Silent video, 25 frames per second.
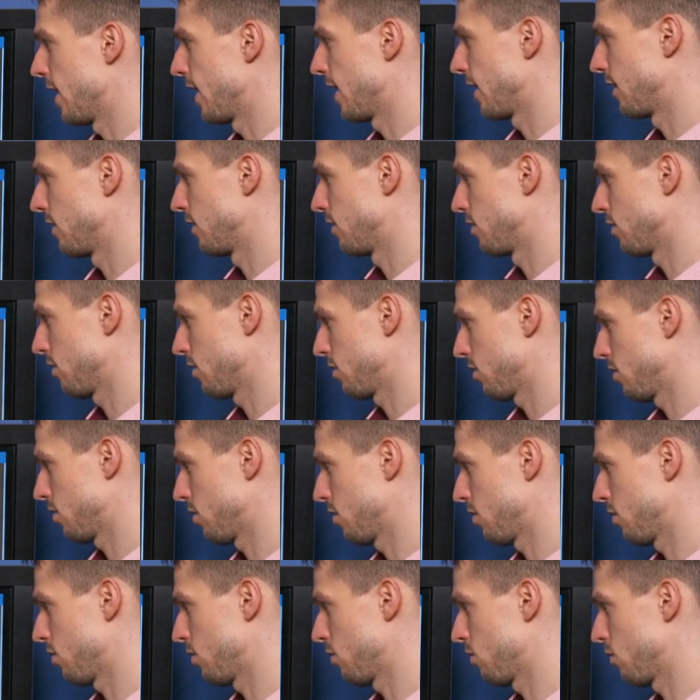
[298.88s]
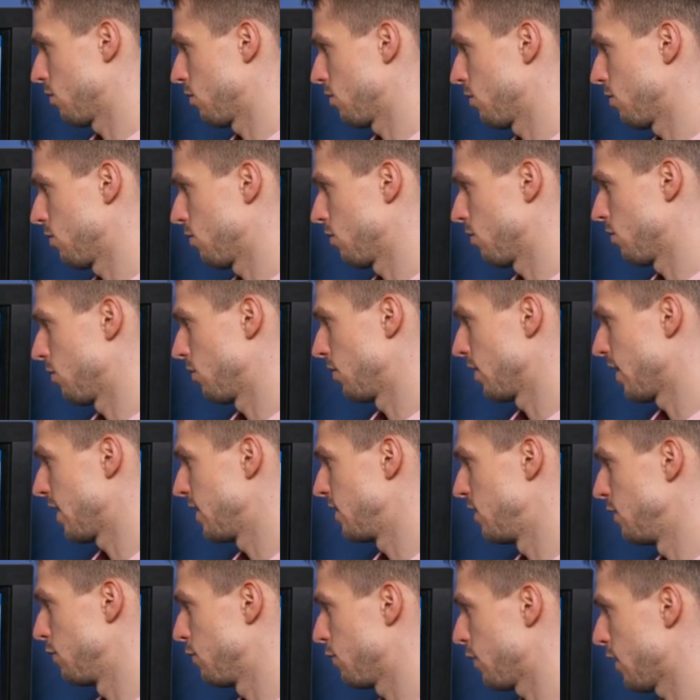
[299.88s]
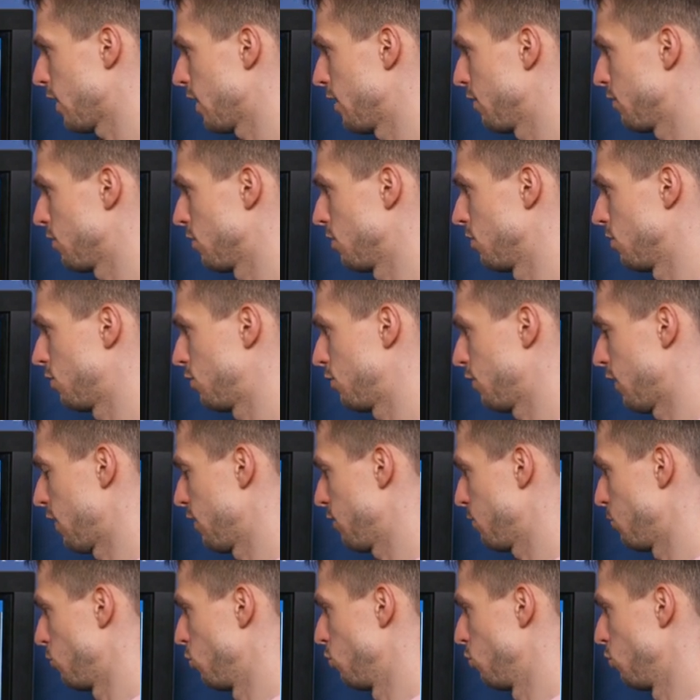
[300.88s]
and knight d5, 12th